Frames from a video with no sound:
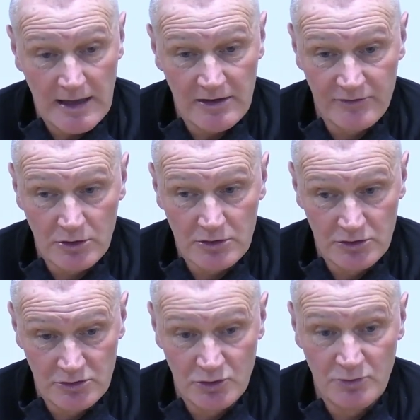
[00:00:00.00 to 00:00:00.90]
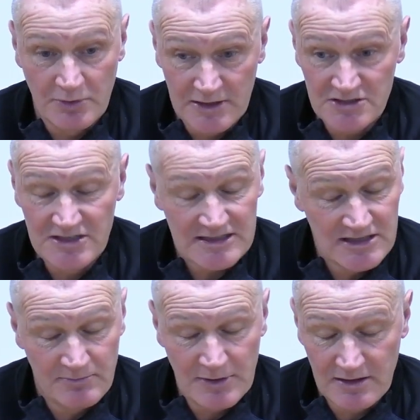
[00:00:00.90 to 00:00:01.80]
They've got good players. Yes,
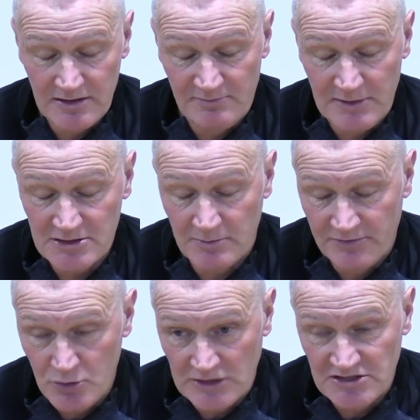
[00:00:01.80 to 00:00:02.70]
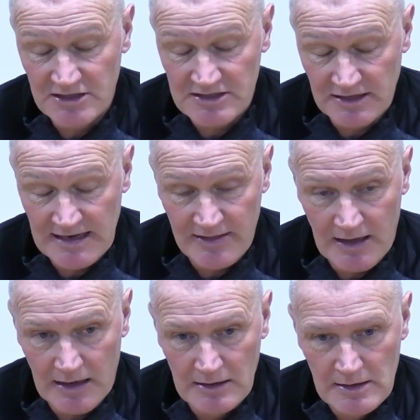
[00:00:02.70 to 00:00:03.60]
they've picked up a few injuries, I get
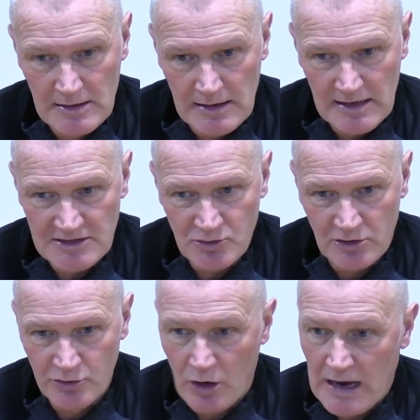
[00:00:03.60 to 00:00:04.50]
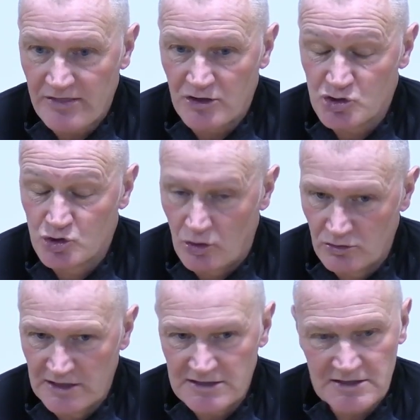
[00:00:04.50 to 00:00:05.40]
that. So they're not at their
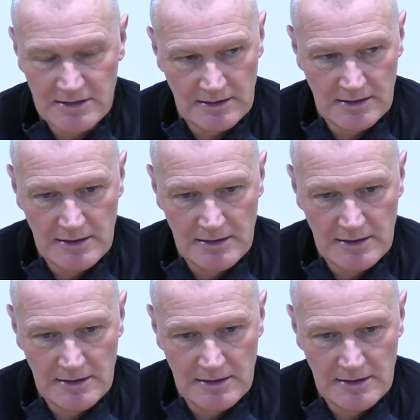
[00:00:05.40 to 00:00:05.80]
strongest,